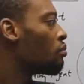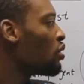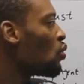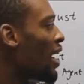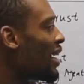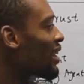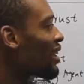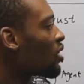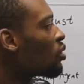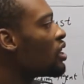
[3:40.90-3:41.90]
Meanwhile,
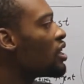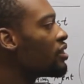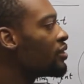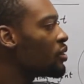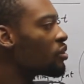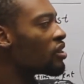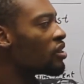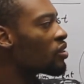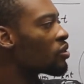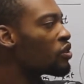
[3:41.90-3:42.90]
K O H is used in
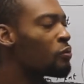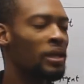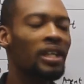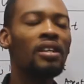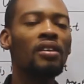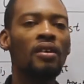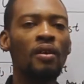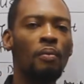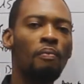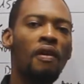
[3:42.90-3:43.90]
soap making,
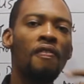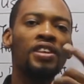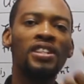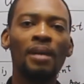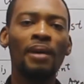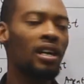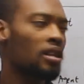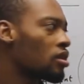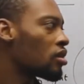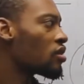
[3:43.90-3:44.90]
but this time
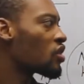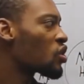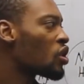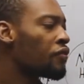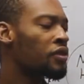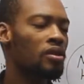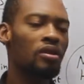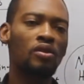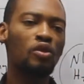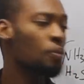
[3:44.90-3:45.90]
around, soft
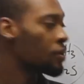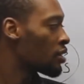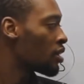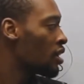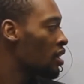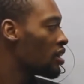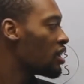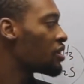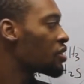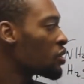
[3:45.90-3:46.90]
soaps.
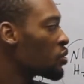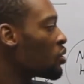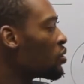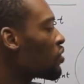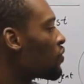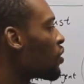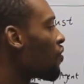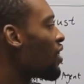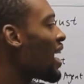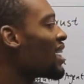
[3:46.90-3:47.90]
It is also used
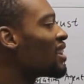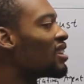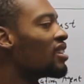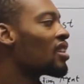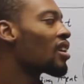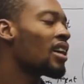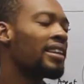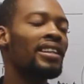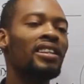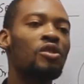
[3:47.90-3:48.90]
for dyeing
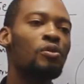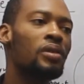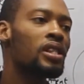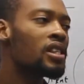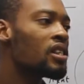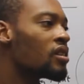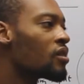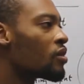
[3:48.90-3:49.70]
and electroplating,